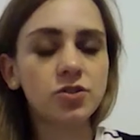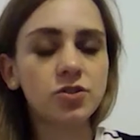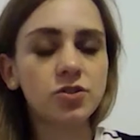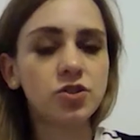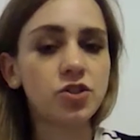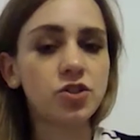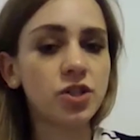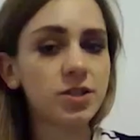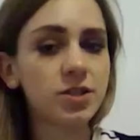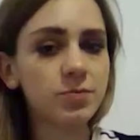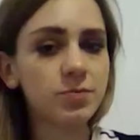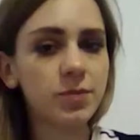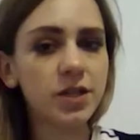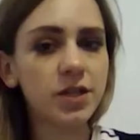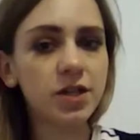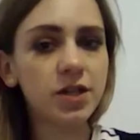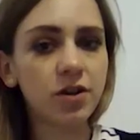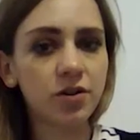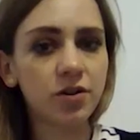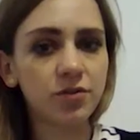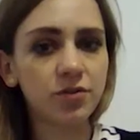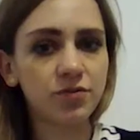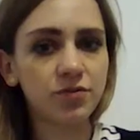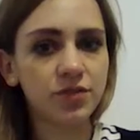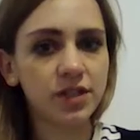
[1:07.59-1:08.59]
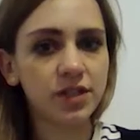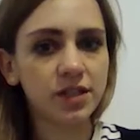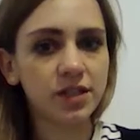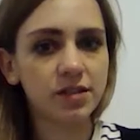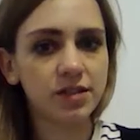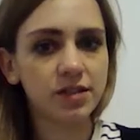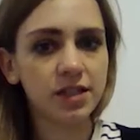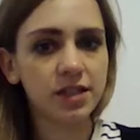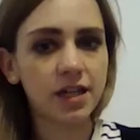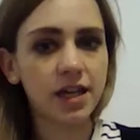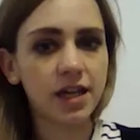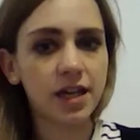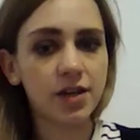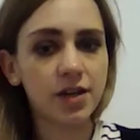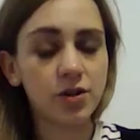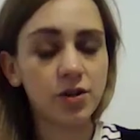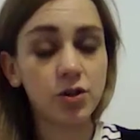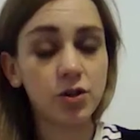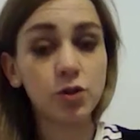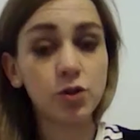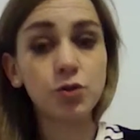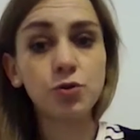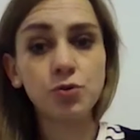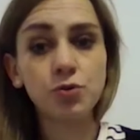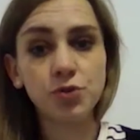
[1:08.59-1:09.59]
Just be confident in
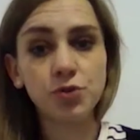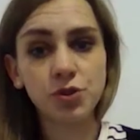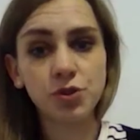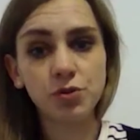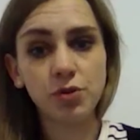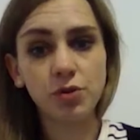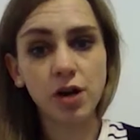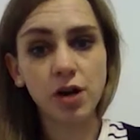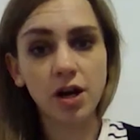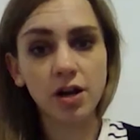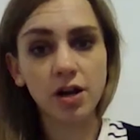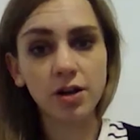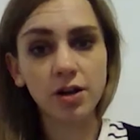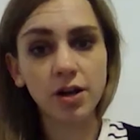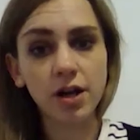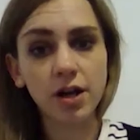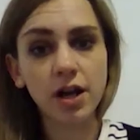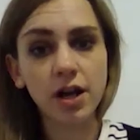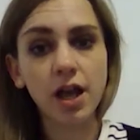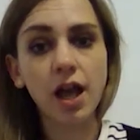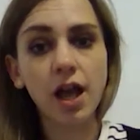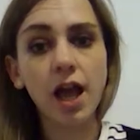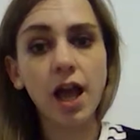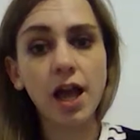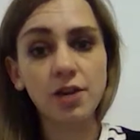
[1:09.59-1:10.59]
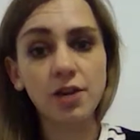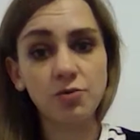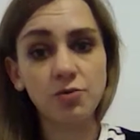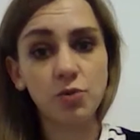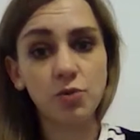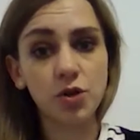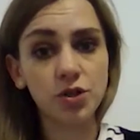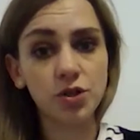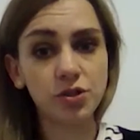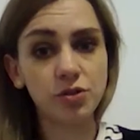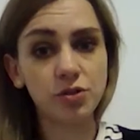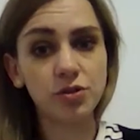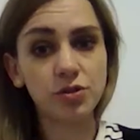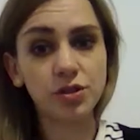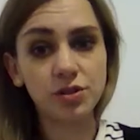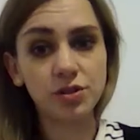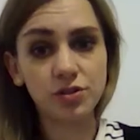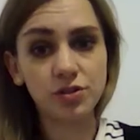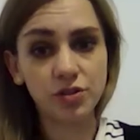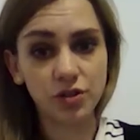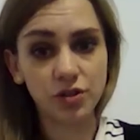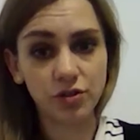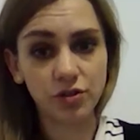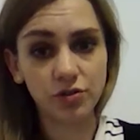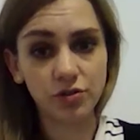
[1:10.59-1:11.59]
who you are and what you can
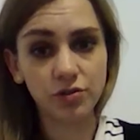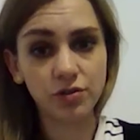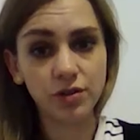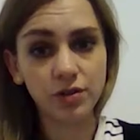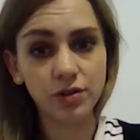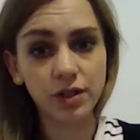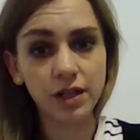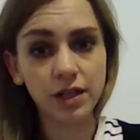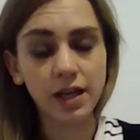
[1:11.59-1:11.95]
do,